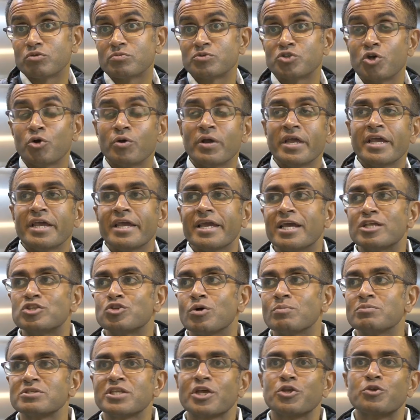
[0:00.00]
group. So
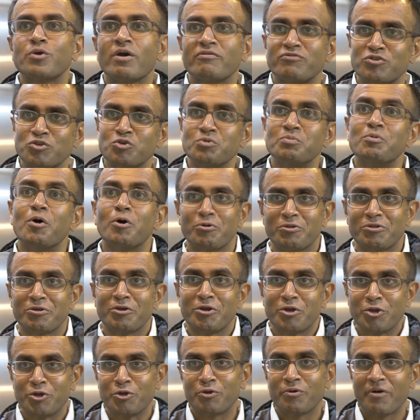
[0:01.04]
it's almost like you have to do both.
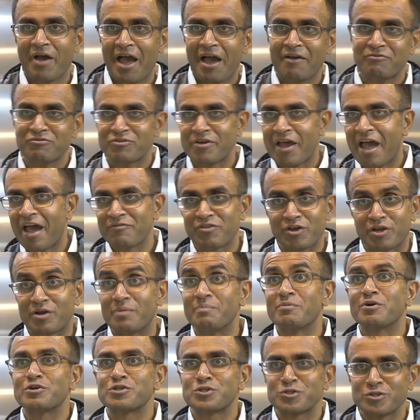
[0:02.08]
You have to have the
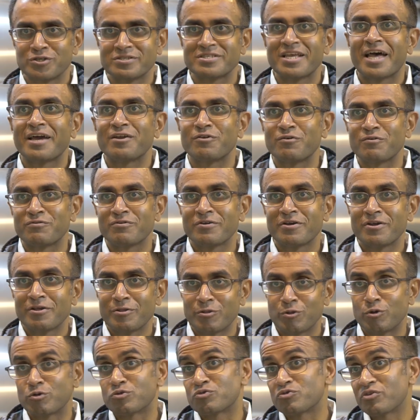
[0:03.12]
commercial side of
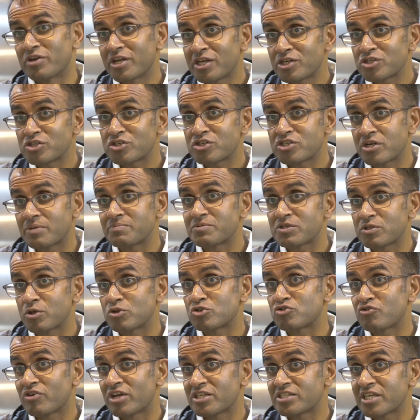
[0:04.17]
those relationships and
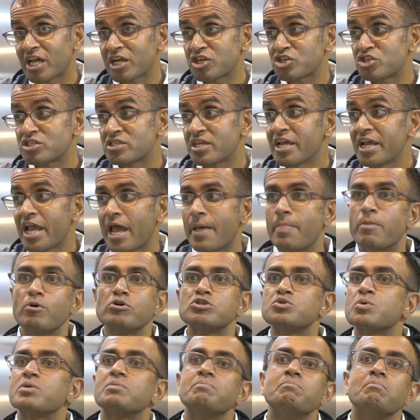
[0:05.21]
those transactions, and
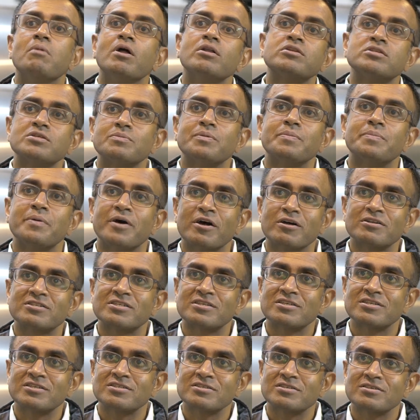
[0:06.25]
those with multiple
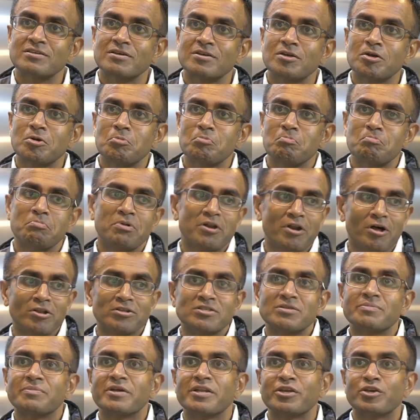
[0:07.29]
parties, but
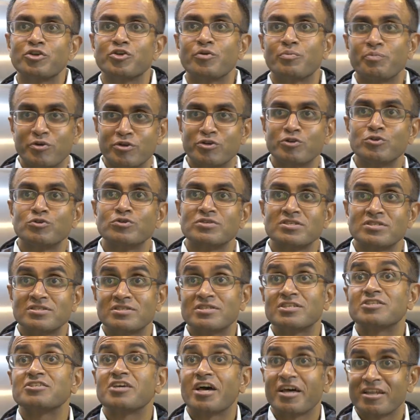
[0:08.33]
ultimately your producers
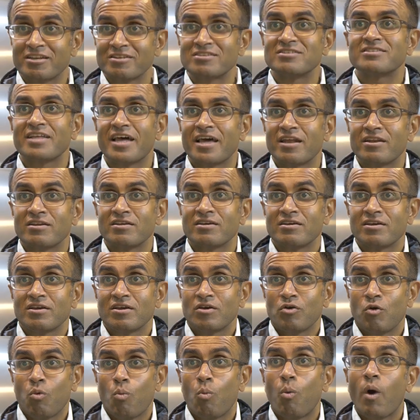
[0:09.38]
need to understand
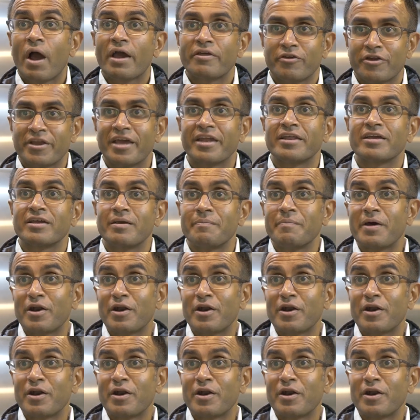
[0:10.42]
why they're getting a